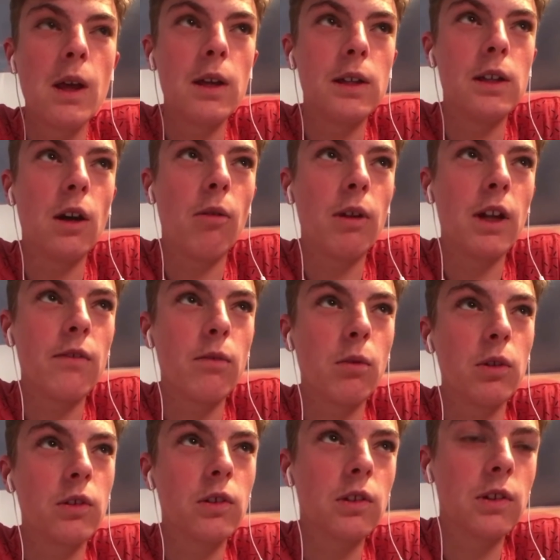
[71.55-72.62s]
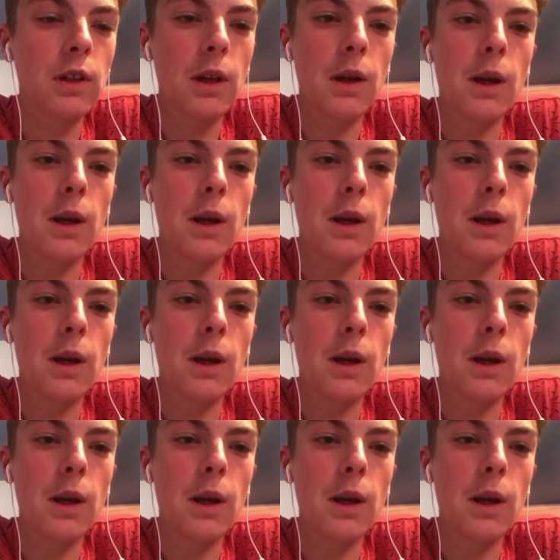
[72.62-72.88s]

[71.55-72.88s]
no one ever wants to see a